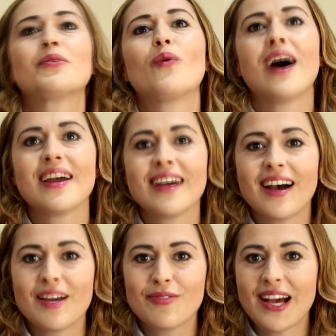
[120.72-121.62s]
be why
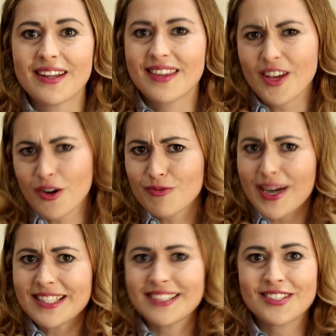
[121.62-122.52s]
I've had the odd
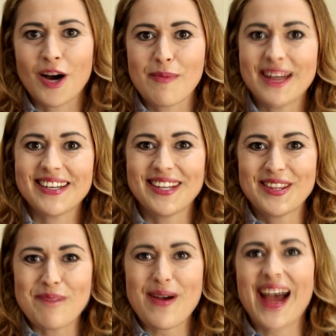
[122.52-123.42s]
racist comment in
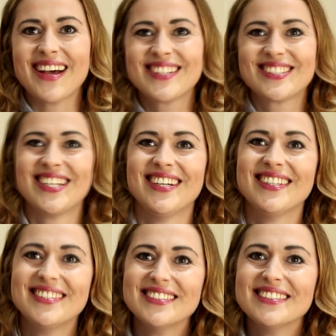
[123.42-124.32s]
the past.
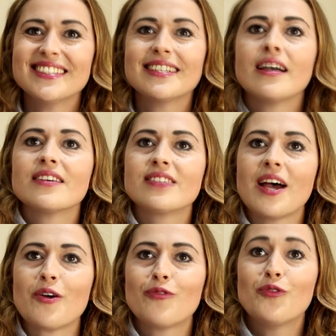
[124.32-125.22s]

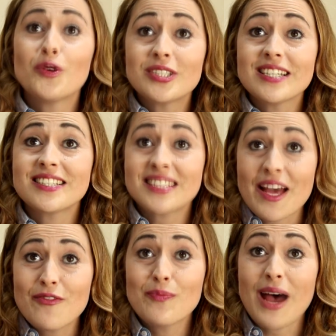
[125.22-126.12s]
So
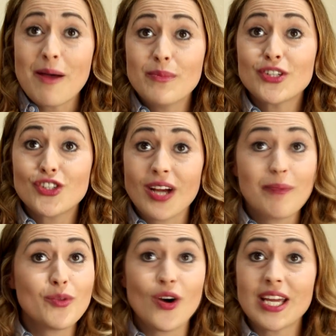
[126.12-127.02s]
47,
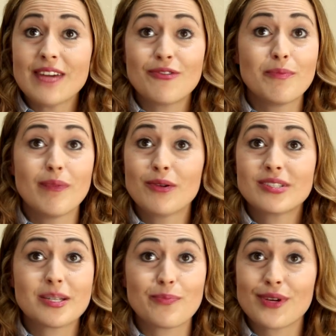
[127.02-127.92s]
I'm not even
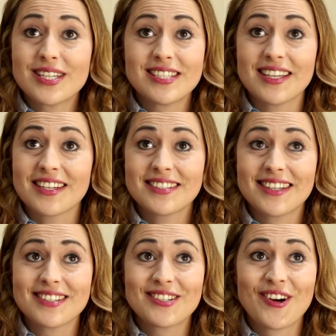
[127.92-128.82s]
mostly British,
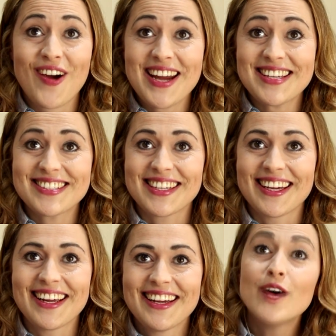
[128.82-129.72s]
that's
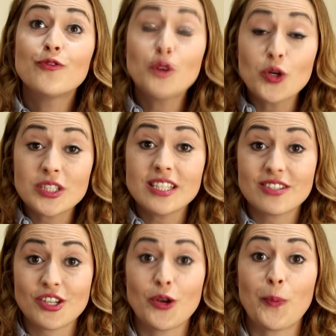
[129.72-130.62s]
crazy.
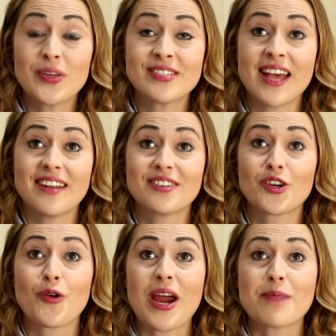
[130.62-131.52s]
42%
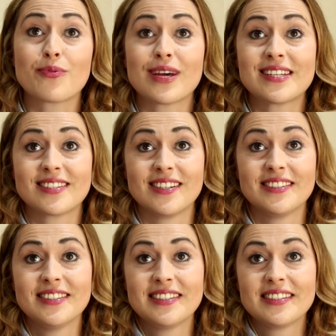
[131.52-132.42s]
Great
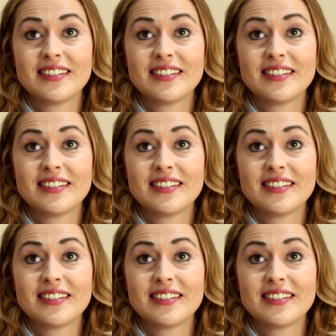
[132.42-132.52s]
Britain,